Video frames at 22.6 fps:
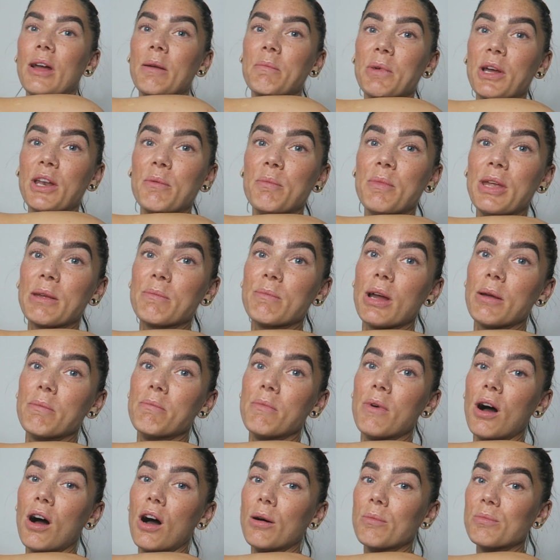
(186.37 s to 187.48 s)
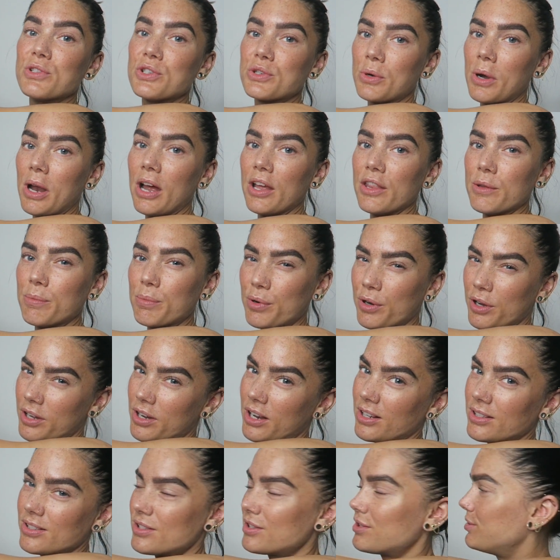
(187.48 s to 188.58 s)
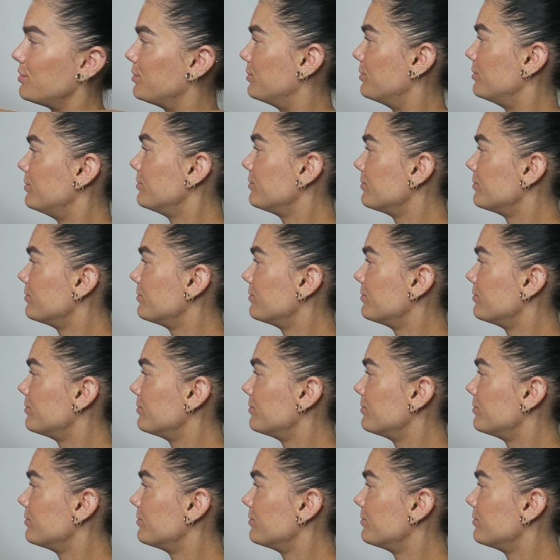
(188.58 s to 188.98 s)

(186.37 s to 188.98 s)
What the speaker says: I'm gonna make my mom try the products too.